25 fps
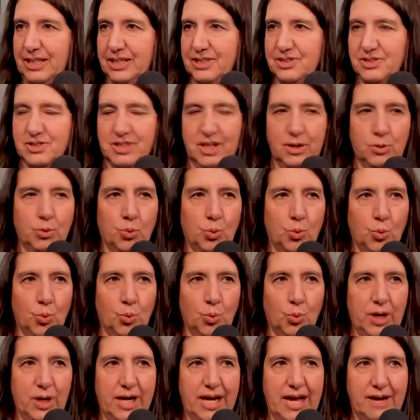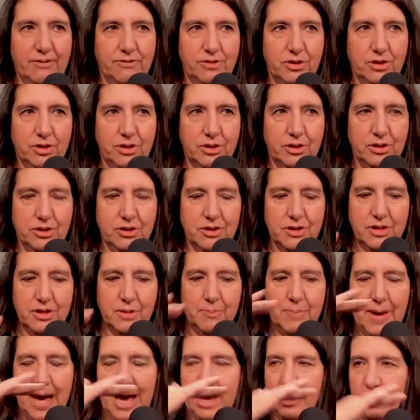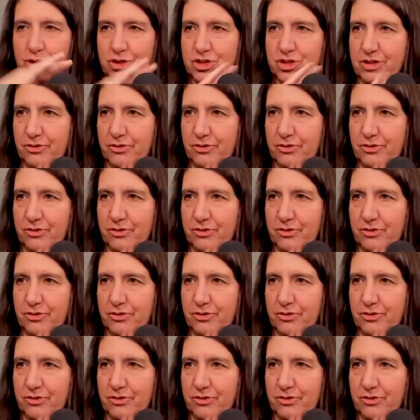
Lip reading: It's like whatever the patterns